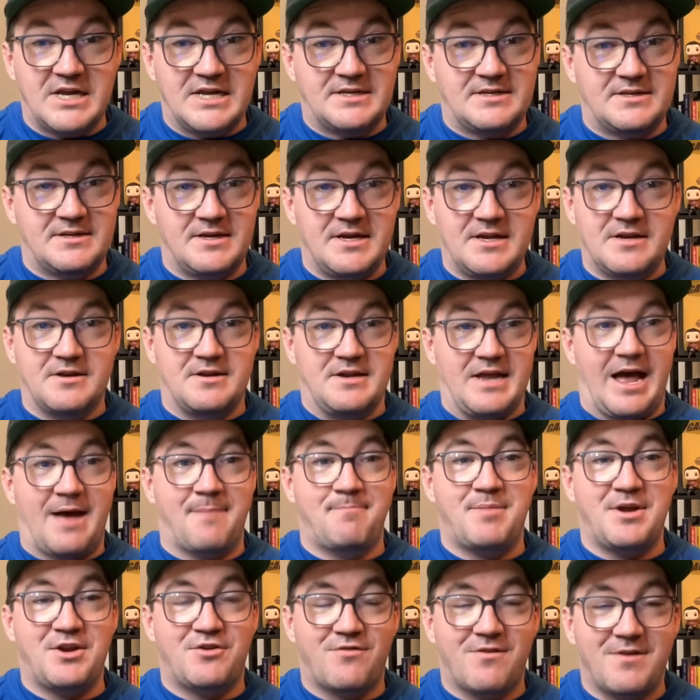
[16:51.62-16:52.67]

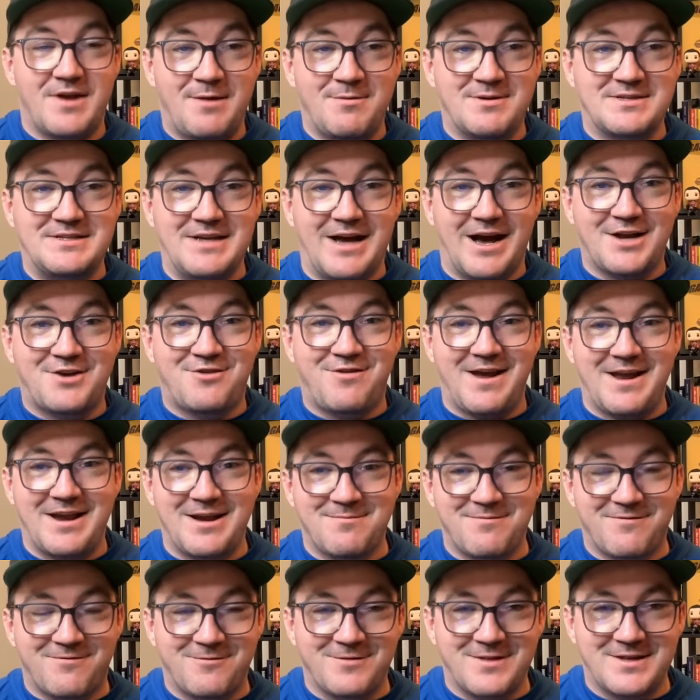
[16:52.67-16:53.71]
he was not traded
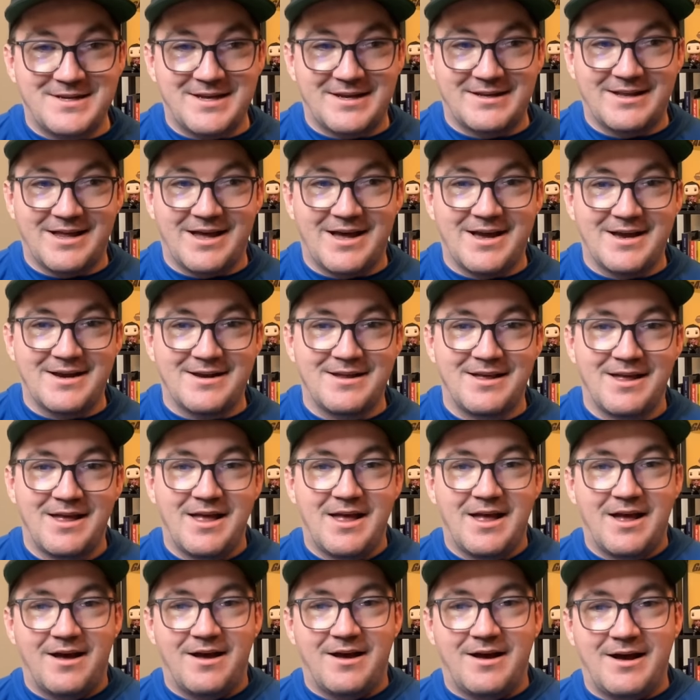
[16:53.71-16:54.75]
before the deadline.
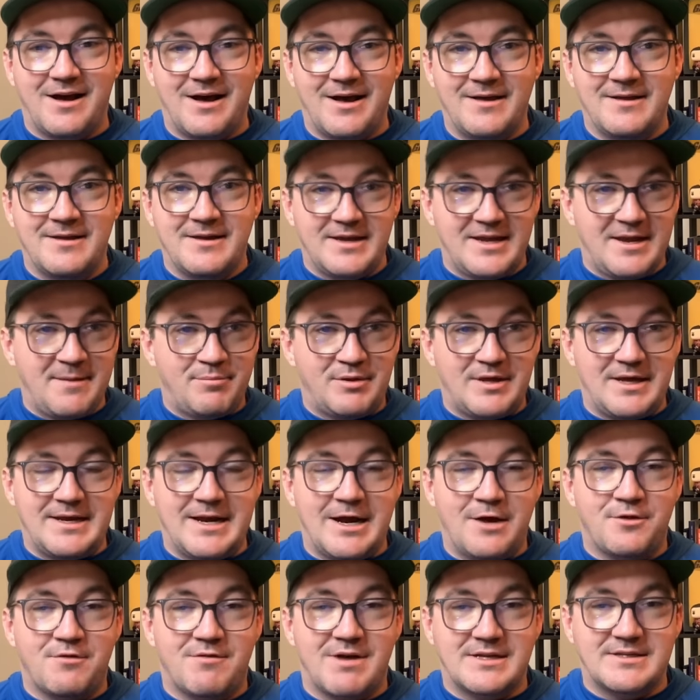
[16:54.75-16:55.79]
He played
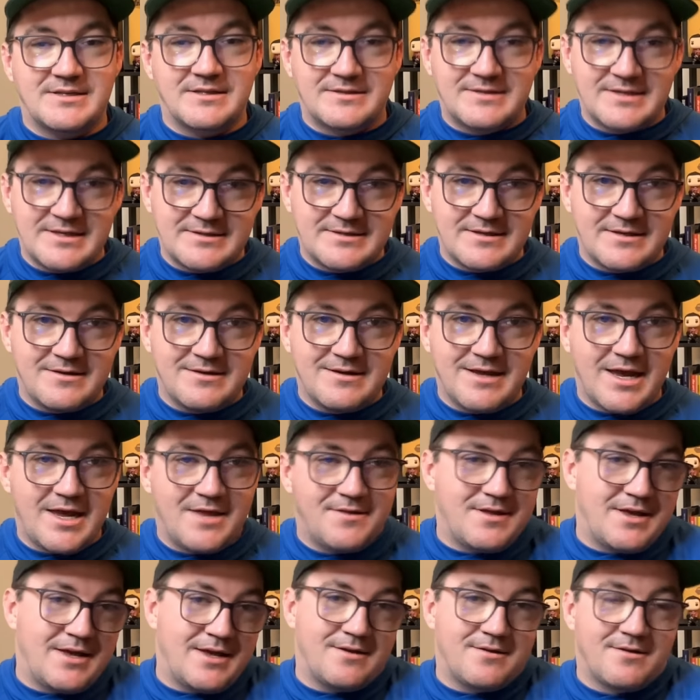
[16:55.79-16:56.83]
out the rest of the season, and
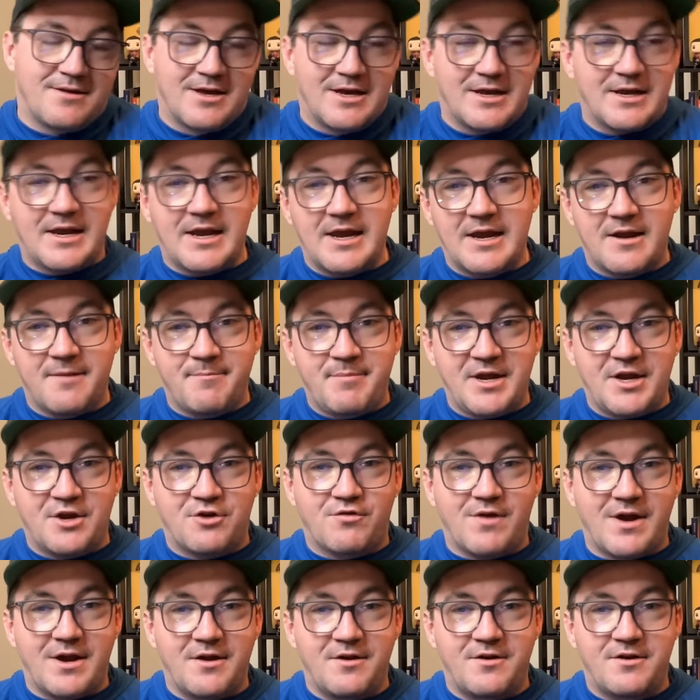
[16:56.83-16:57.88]
then he ended up being
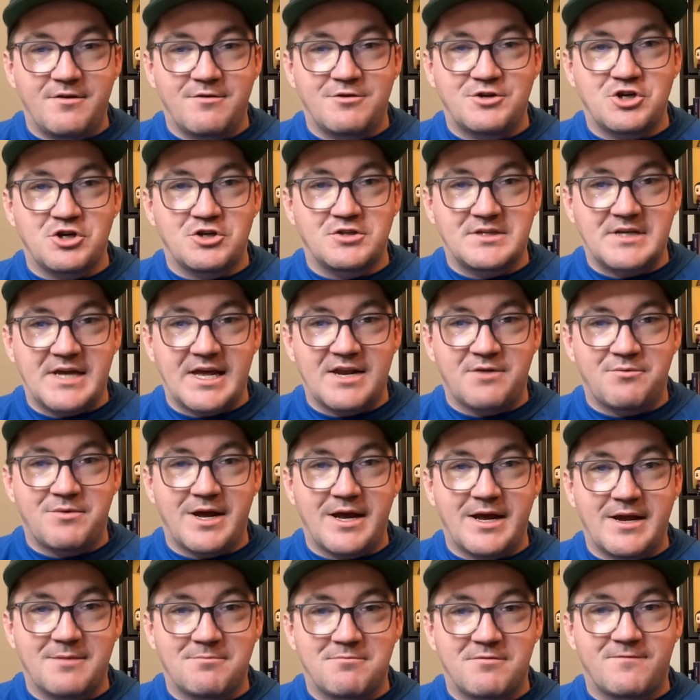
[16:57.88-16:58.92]
traded to New Jersey
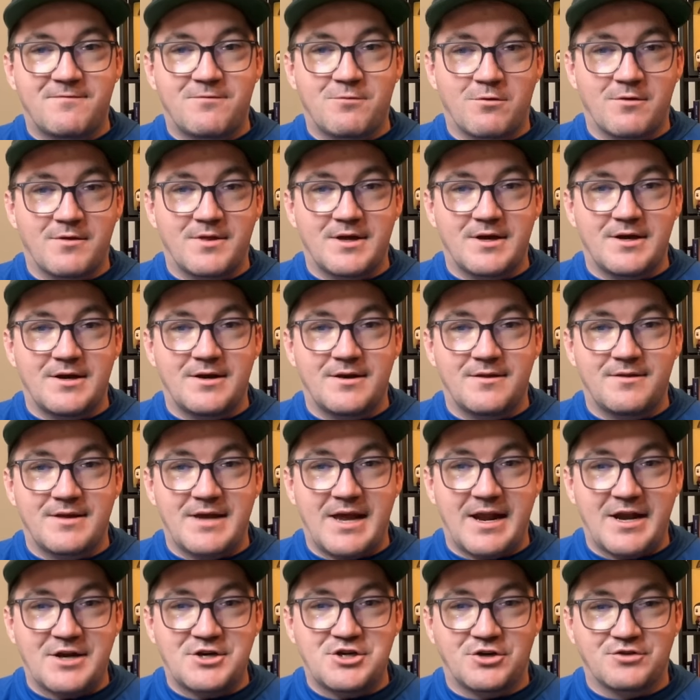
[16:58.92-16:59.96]
anyway before the
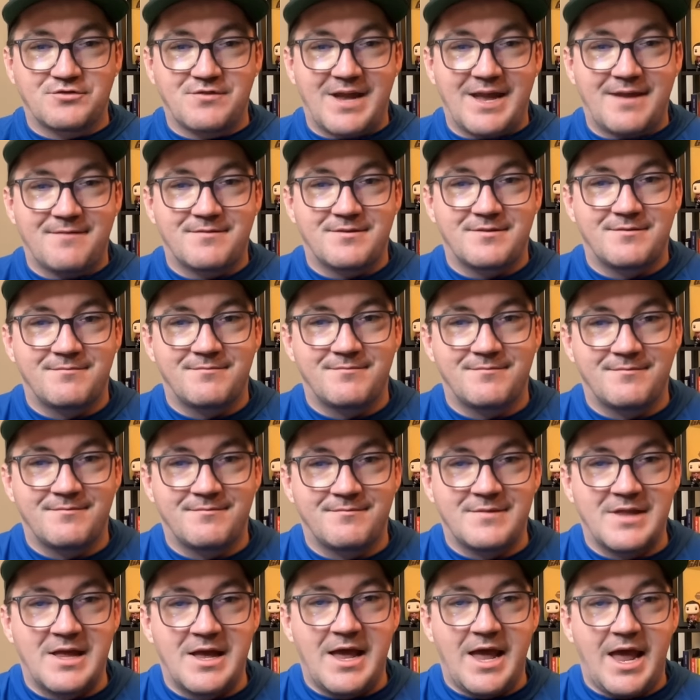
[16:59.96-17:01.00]
NHL draft.
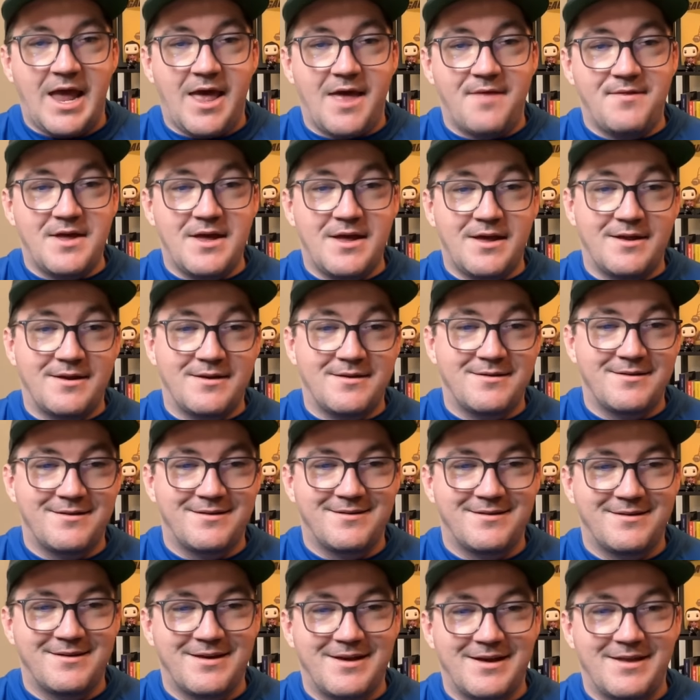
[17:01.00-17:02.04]
And then
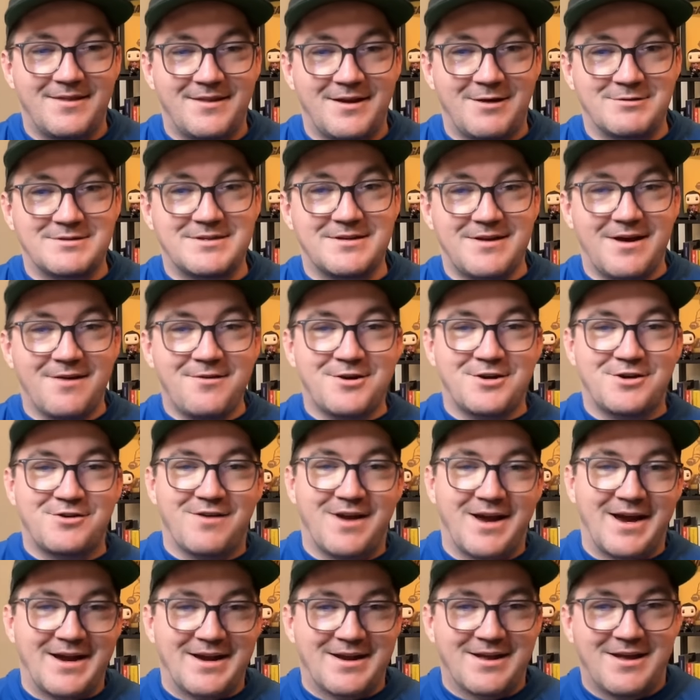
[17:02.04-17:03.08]
there was another
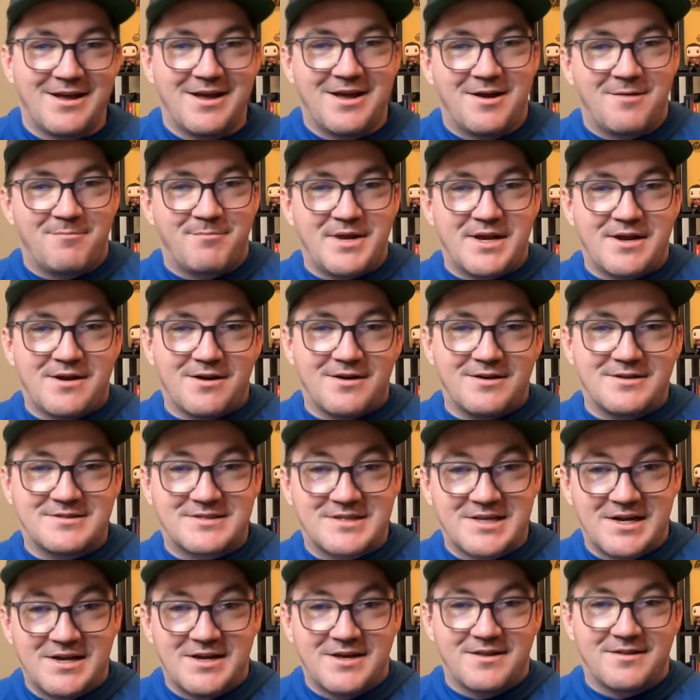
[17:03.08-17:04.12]
trade, because
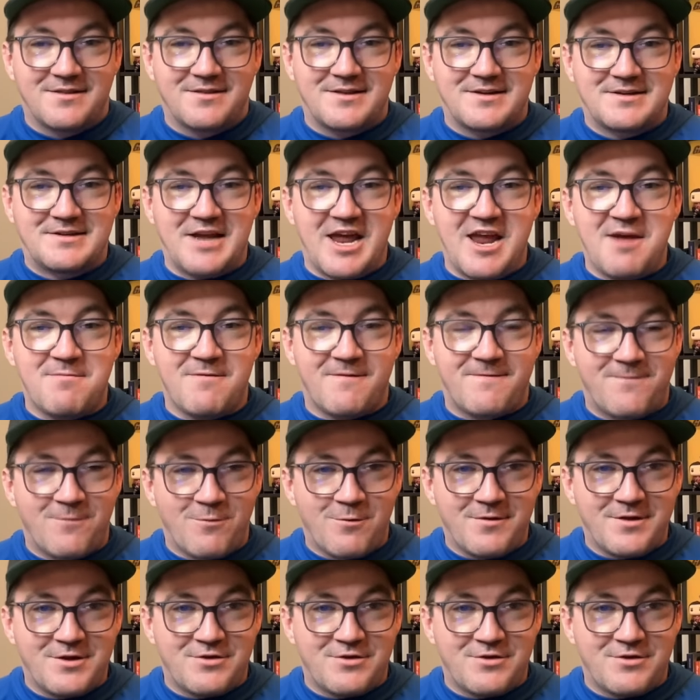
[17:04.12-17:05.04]
the day before the